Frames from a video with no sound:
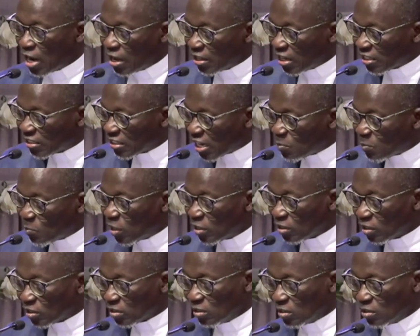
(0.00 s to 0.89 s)
serpent
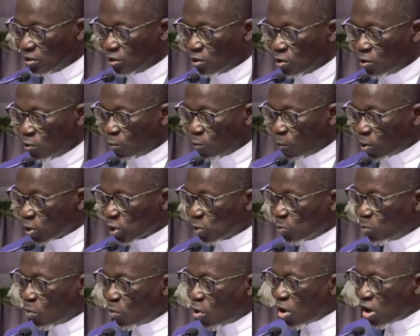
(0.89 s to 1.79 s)
was
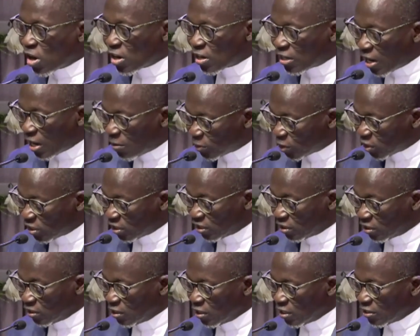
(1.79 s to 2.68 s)
more crafty
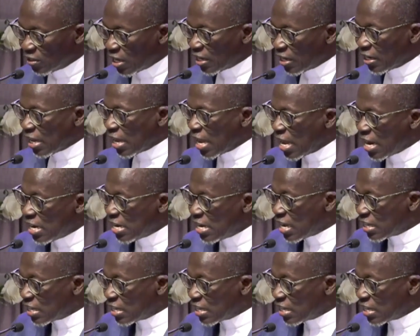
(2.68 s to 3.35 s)
than any other